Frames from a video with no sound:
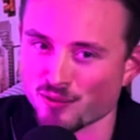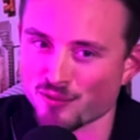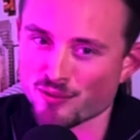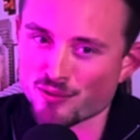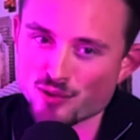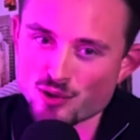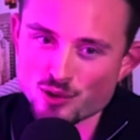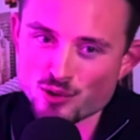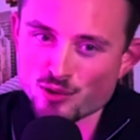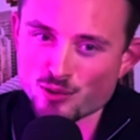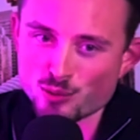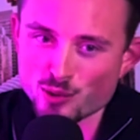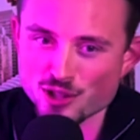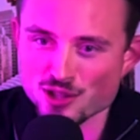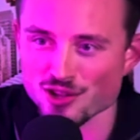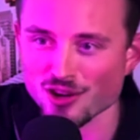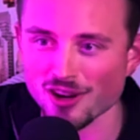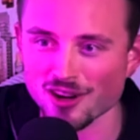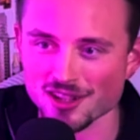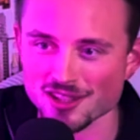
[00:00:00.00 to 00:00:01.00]
view
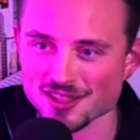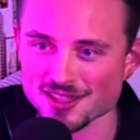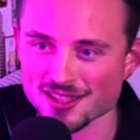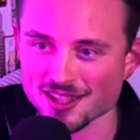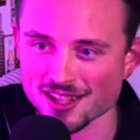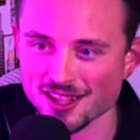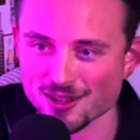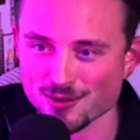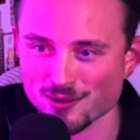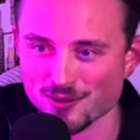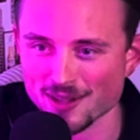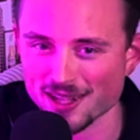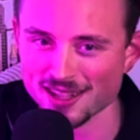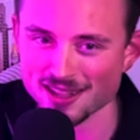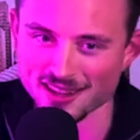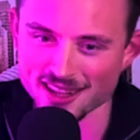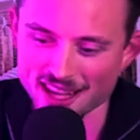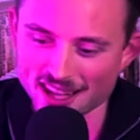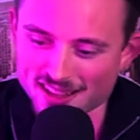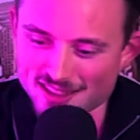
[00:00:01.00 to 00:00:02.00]
retargeting with
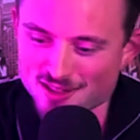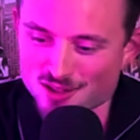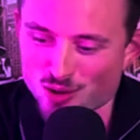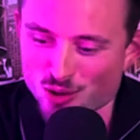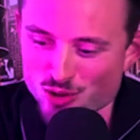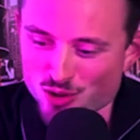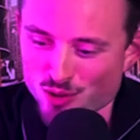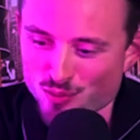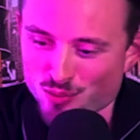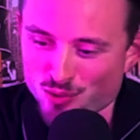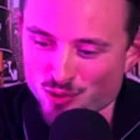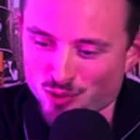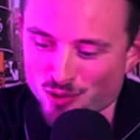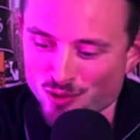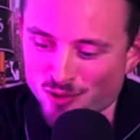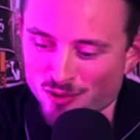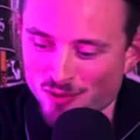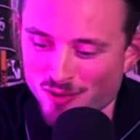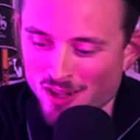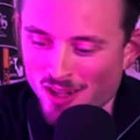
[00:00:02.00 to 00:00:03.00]
like that social
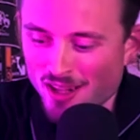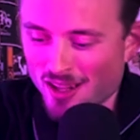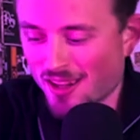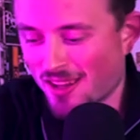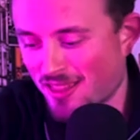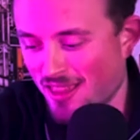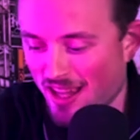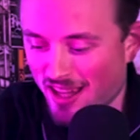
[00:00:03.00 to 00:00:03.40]
proof,